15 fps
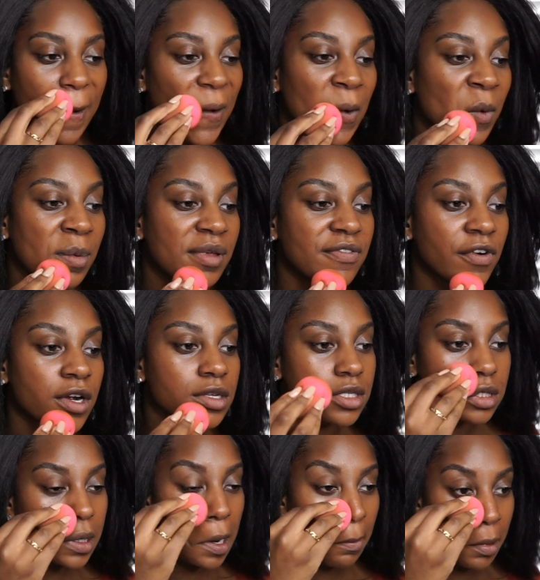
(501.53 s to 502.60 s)
will be
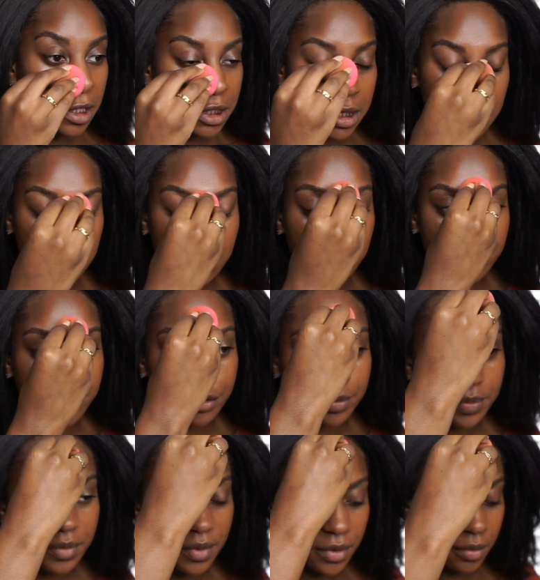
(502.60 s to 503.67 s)
first mentioned in the group,
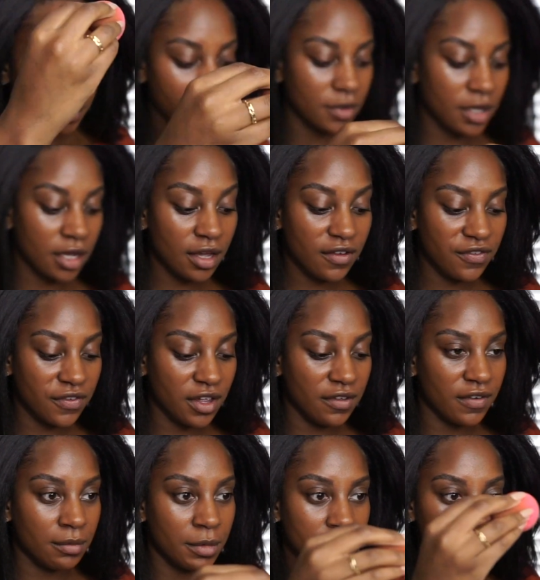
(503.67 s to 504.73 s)
if
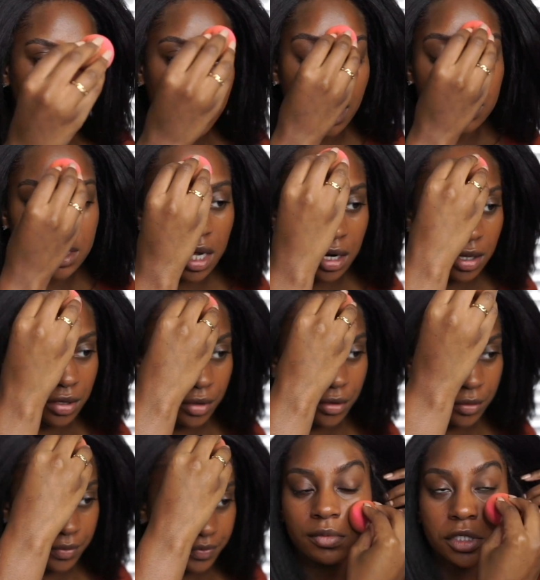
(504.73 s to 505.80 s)
even mentioned outside of the
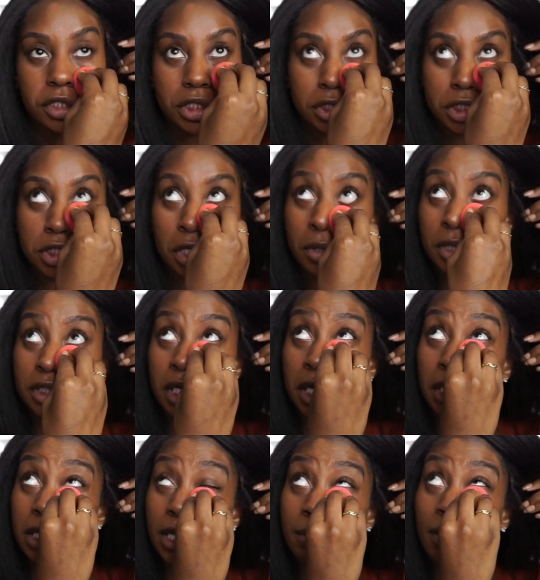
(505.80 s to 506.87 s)
group. I'm just so
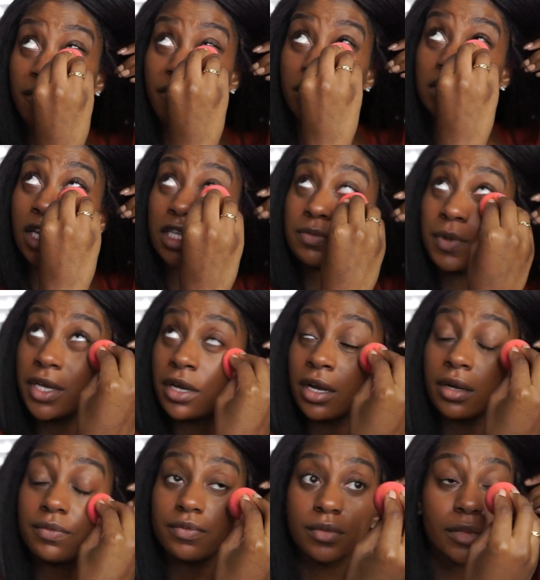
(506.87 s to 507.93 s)
excited. Like, my first guest
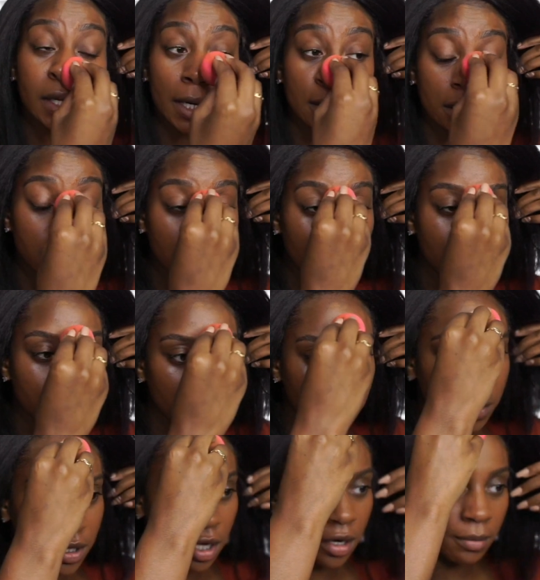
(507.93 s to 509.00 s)
speaker, I need to double check
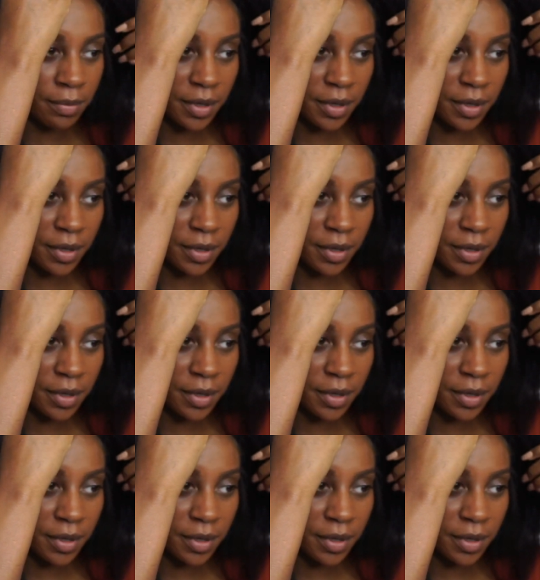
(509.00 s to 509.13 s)
with her,